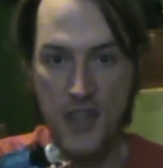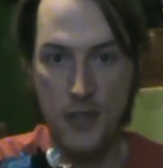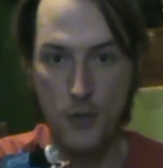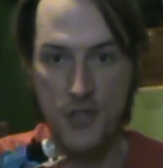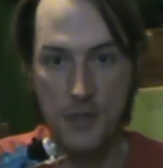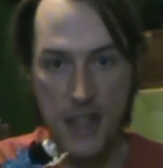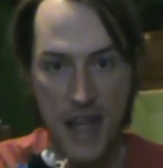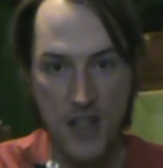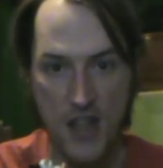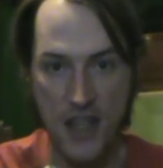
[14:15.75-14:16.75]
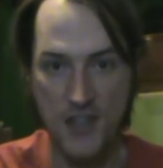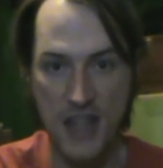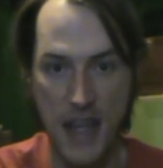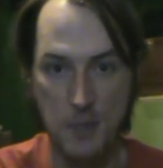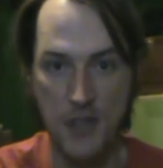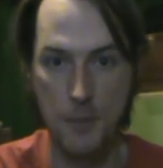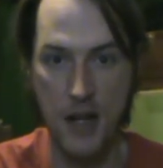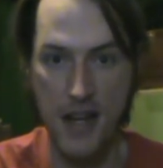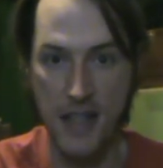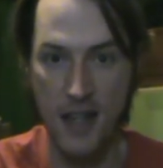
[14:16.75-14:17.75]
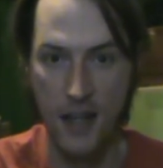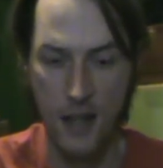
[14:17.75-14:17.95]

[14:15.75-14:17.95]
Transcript: in those VHS tapes of mine.